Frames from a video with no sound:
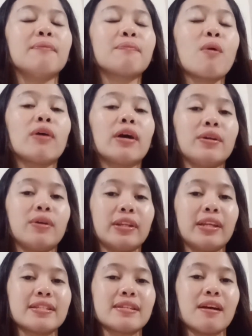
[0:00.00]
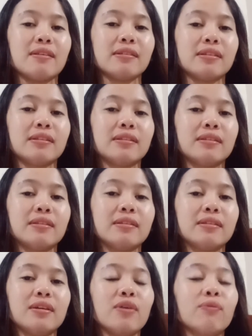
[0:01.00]
prokaryotic cell.
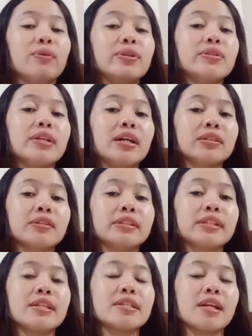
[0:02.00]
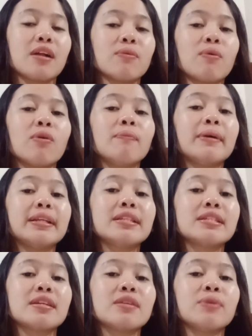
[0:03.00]
We do not contain cell wall, but
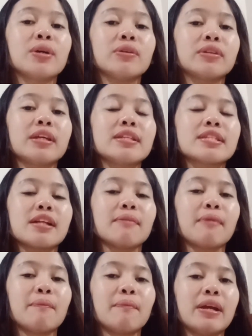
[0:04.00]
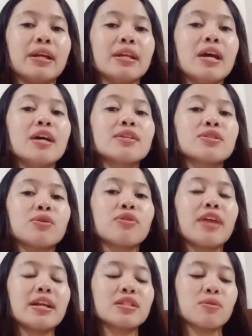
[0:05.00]
instead we contain cell membrane. So
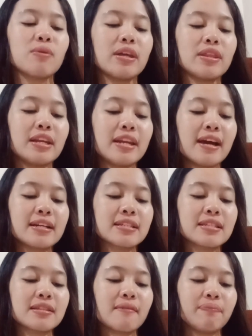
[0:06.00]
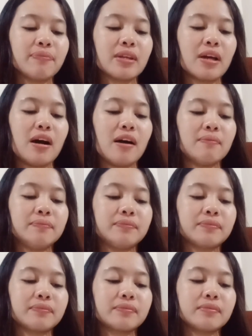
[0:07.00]
that's why the next
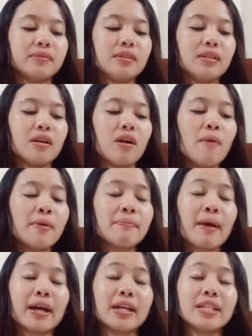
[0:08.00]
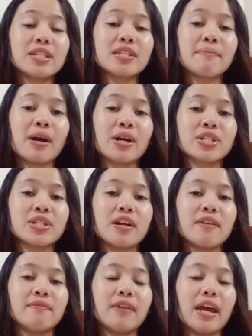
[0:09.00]
common mechanism action
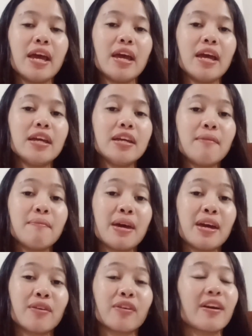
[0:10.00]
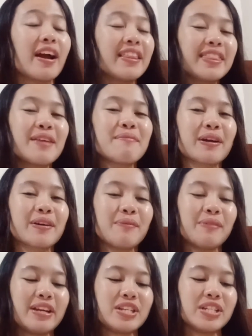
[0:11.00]
of AMA or
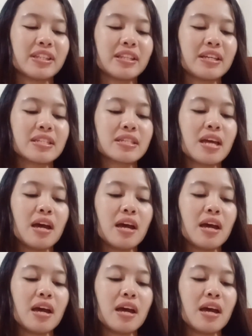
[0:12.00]
antimicrobial agent is